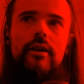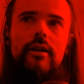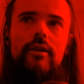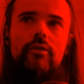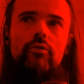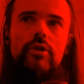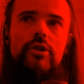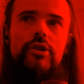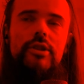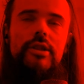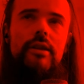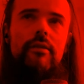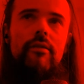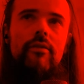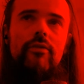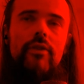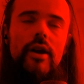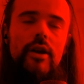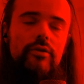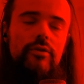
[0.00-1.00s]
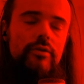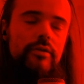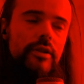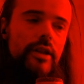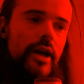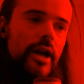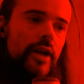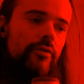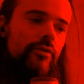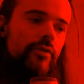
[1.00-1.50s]
reach 7,000
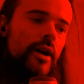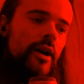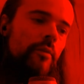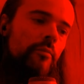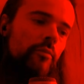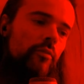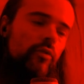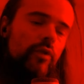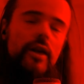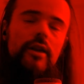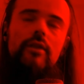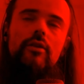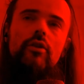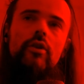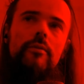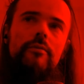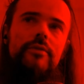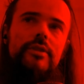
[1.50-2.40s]
life. I'm running on